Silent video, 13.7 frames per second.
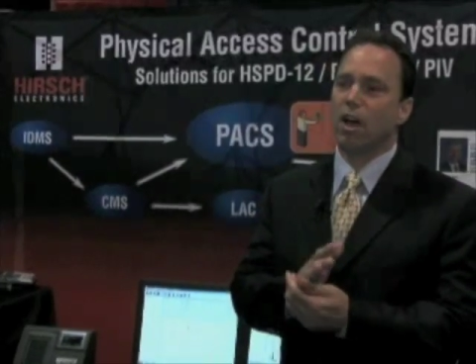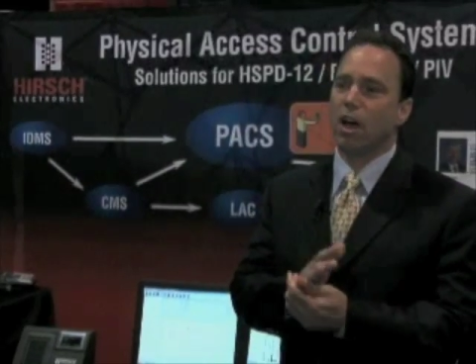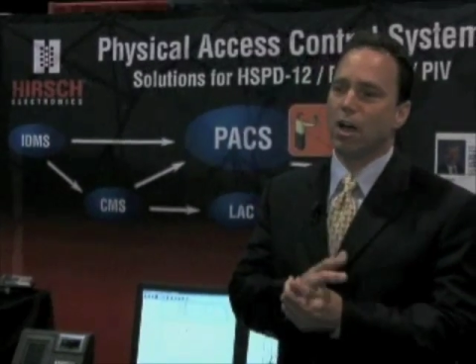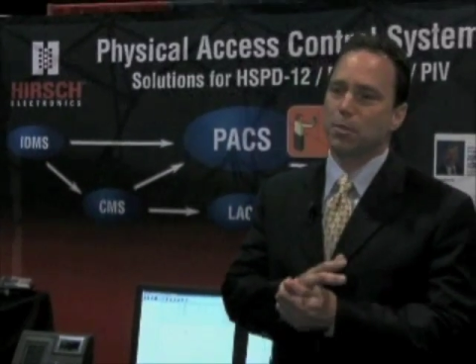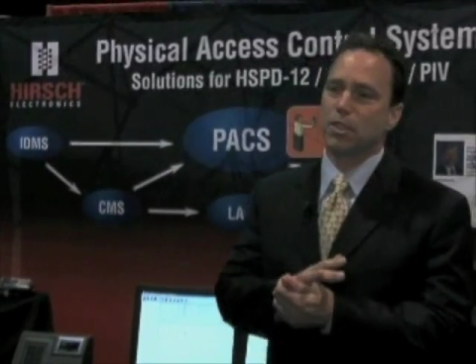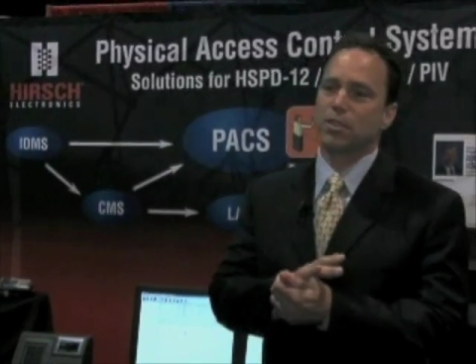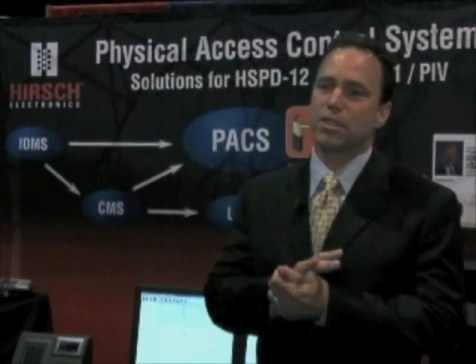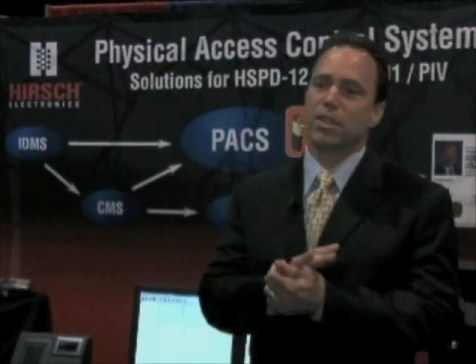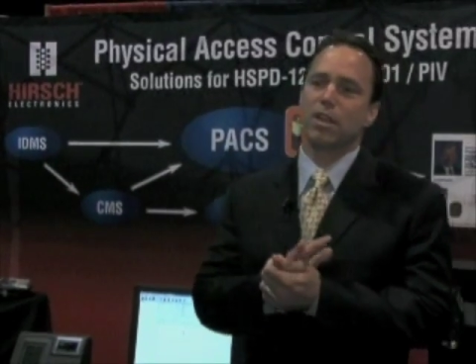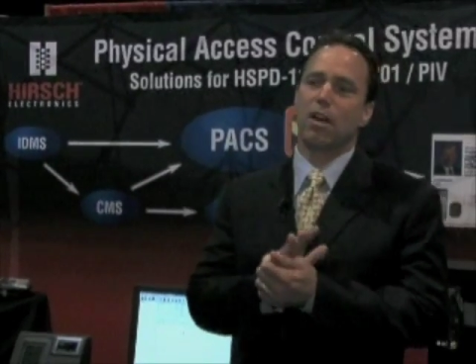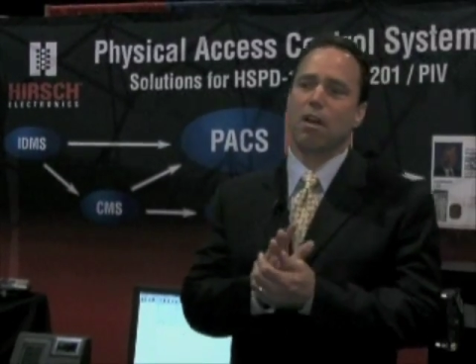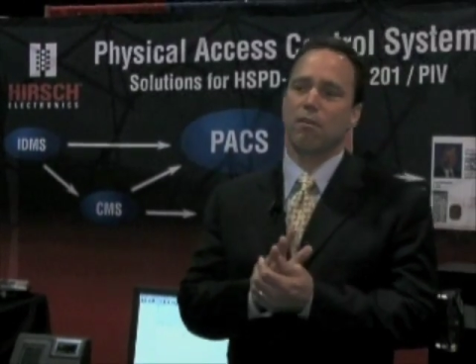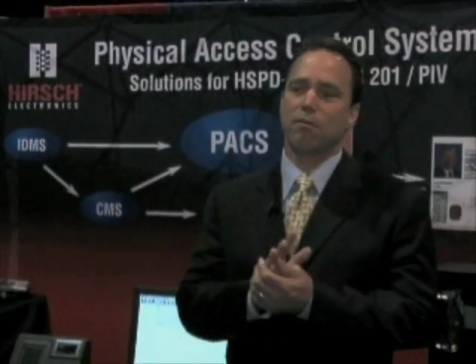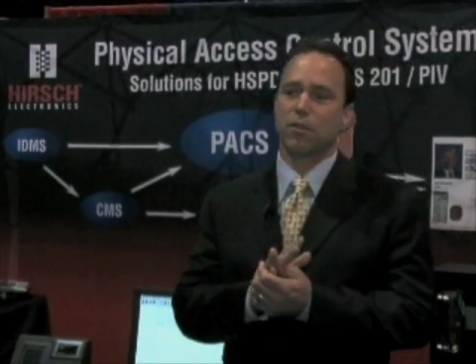options it
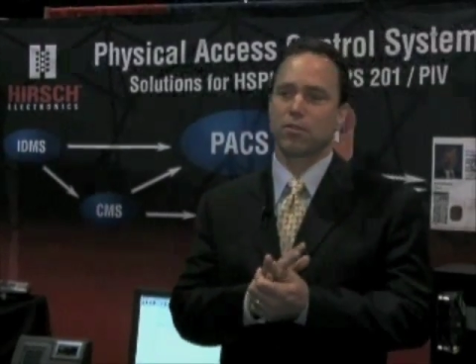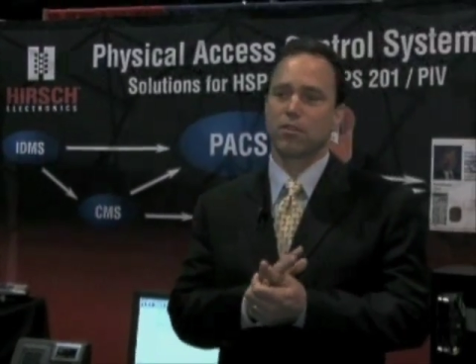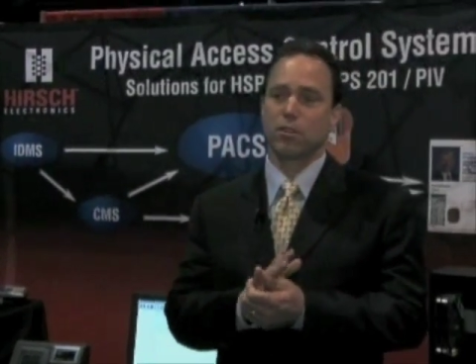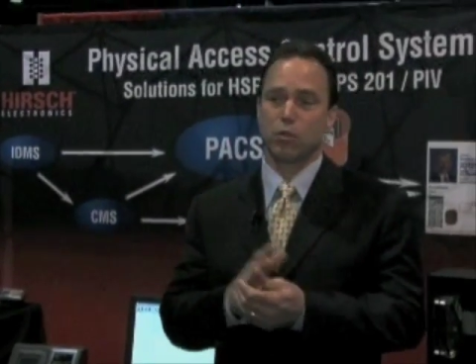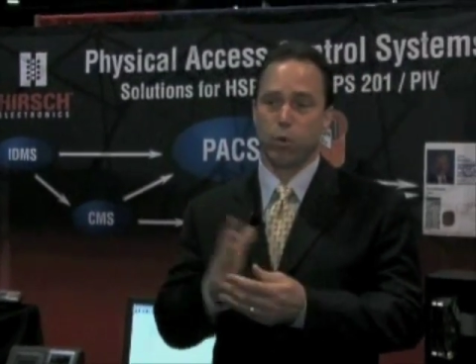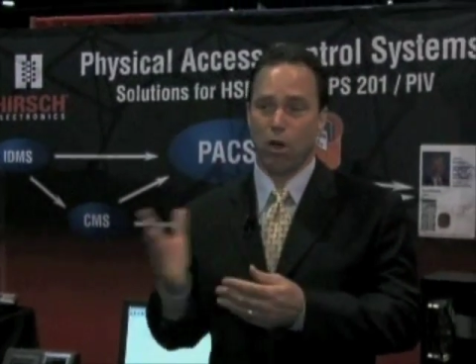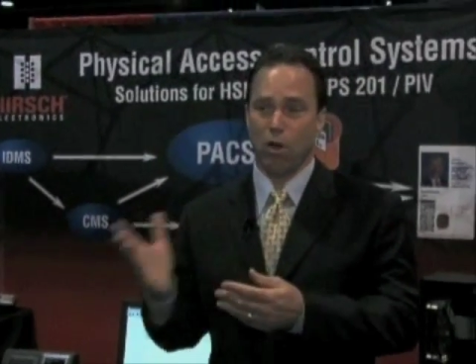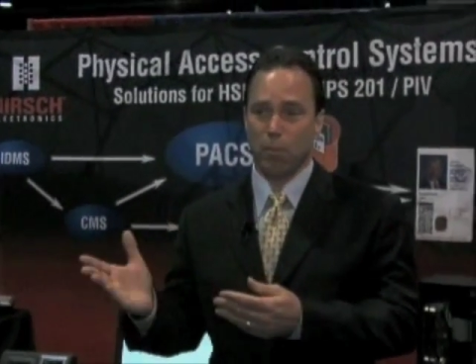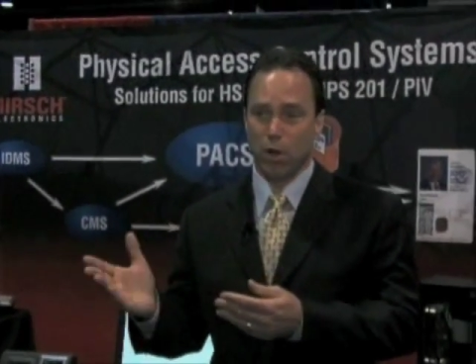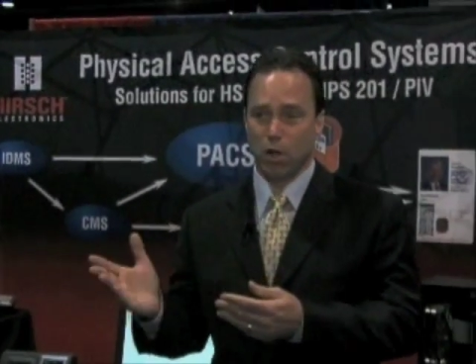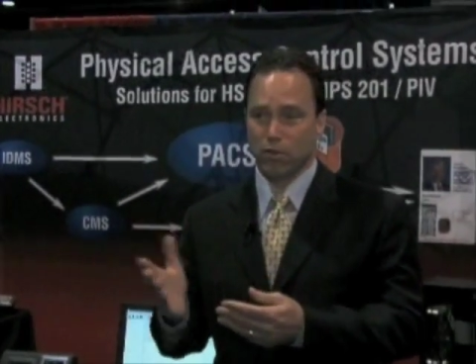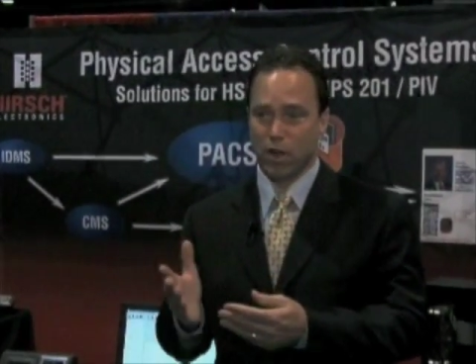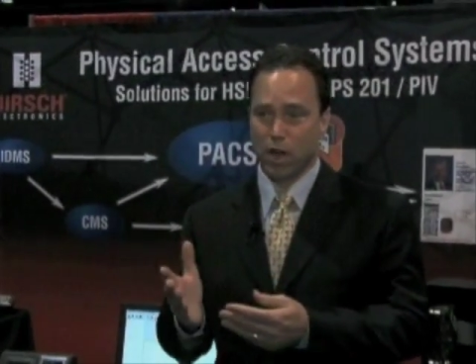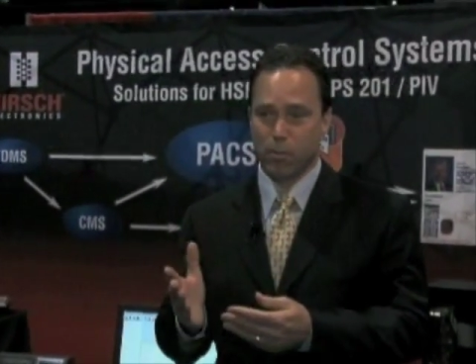offers, the 12
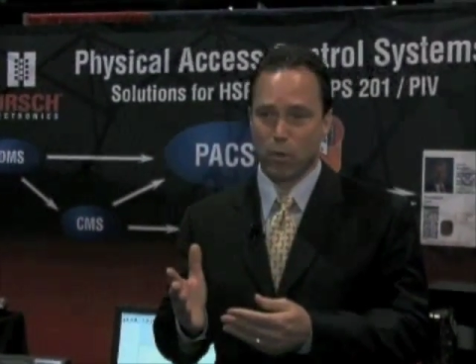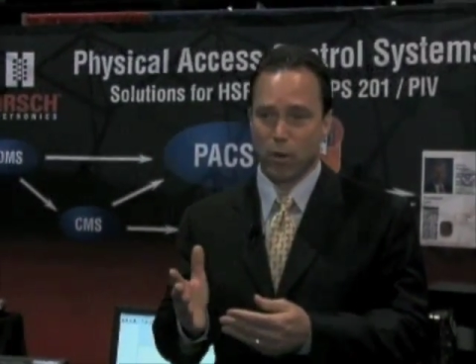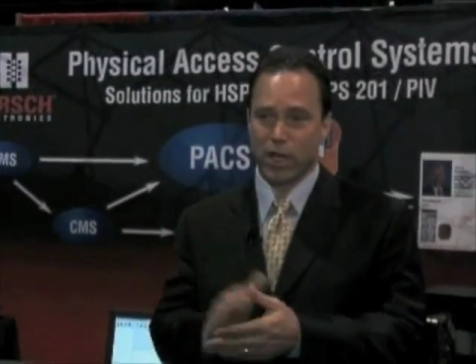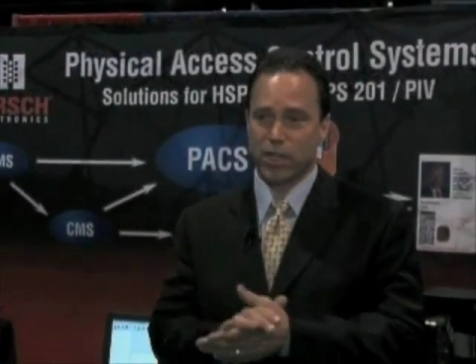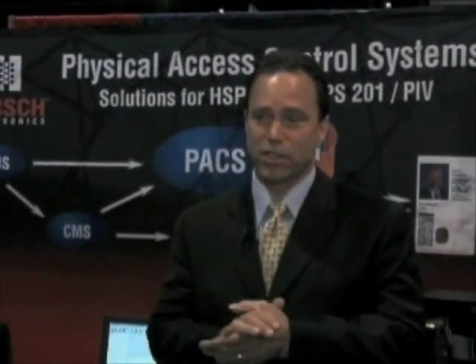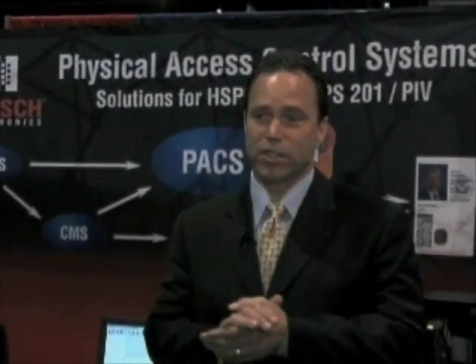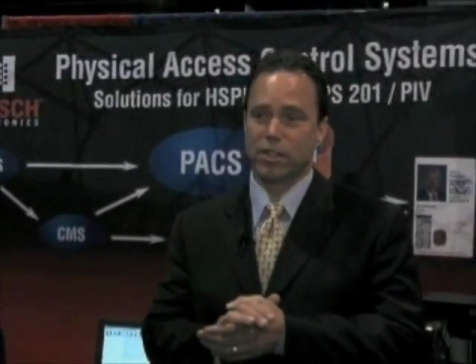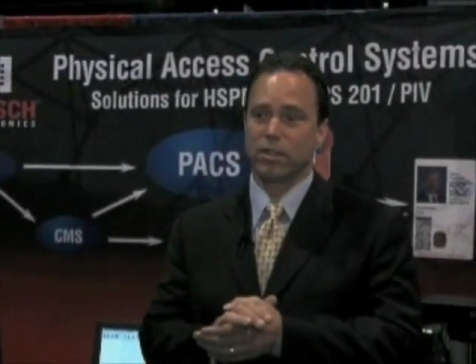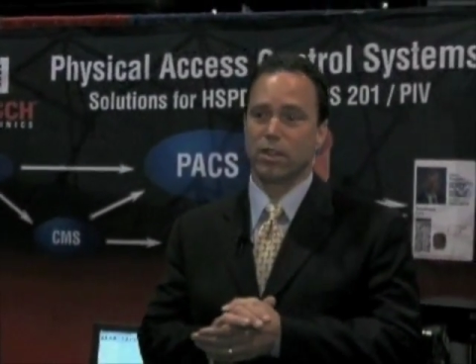modes of operation,